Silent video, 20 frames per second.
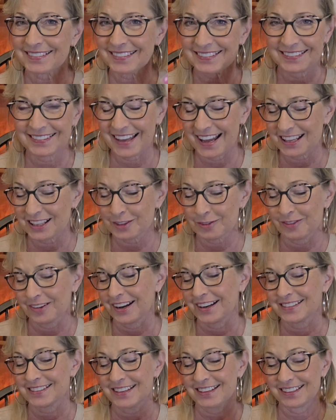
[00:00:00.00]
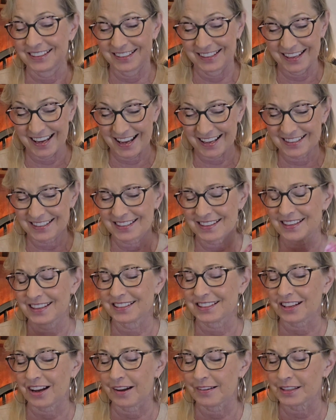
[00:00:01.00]
that's when I said yes.
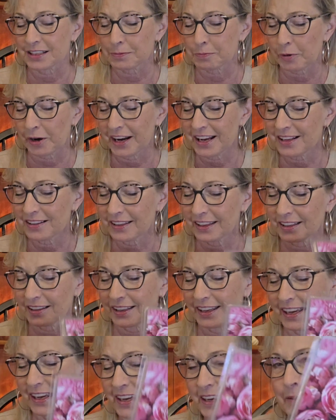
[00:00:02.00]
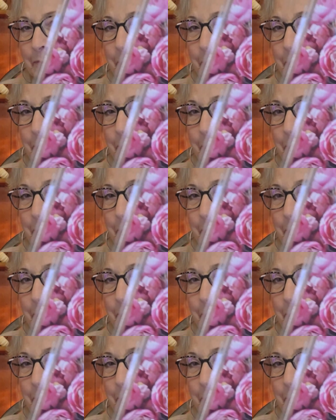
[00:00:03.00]
It's got spring lily,